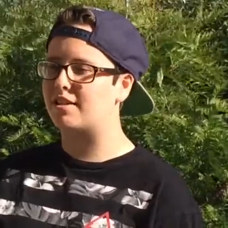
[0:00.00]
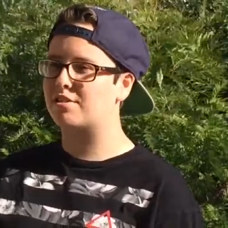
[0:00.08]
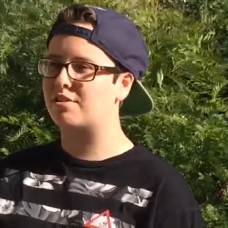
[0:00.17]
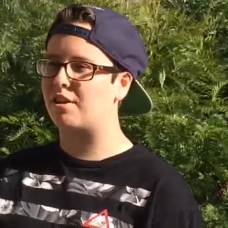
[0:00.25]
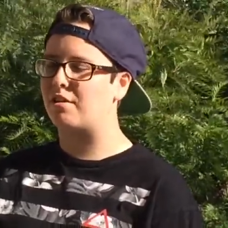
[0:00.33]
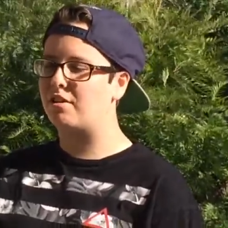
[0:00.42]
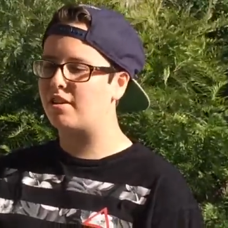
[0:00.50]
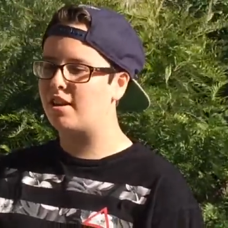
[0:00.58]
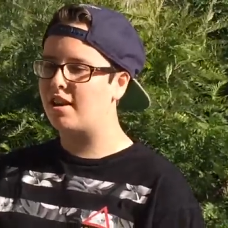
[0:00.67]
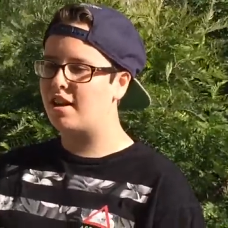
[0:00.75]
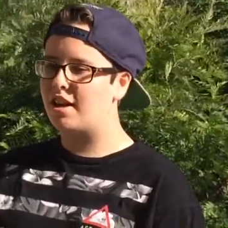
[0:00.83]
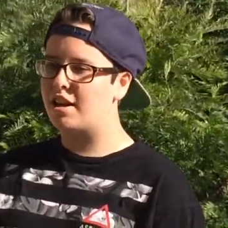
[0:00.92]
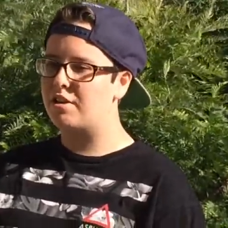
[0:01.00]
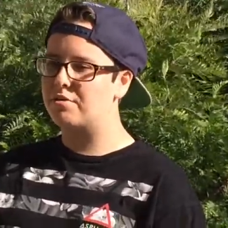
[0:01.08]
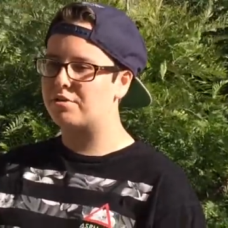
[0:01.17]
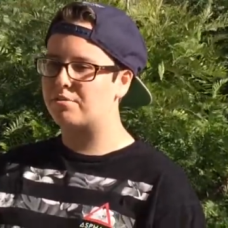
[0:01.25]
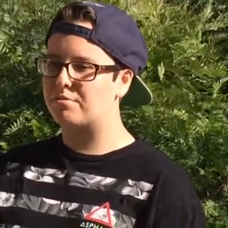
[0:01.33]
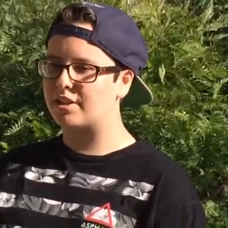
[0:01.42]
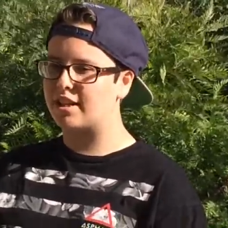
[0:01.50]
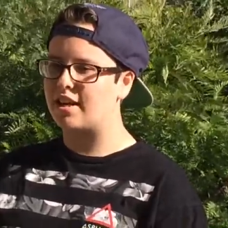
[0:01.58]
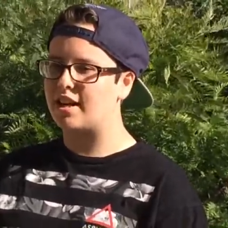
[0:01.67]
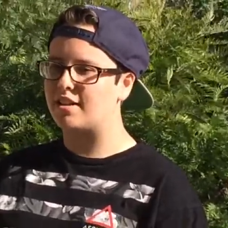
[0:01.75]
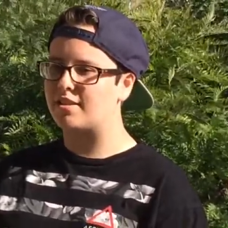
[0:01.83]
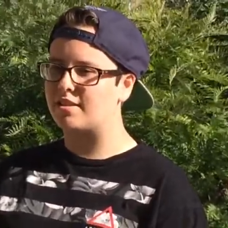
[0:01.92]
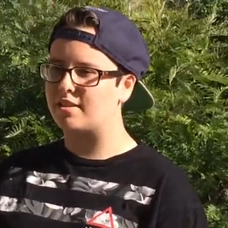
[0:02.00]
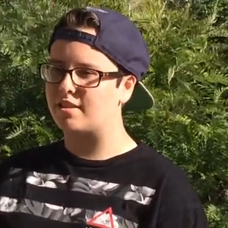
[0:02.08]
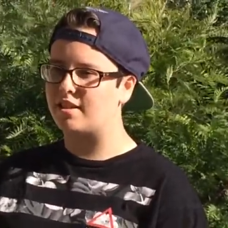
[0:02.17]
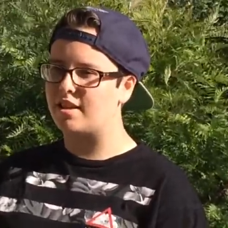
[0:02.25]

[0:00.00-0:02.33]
so it was a really nice and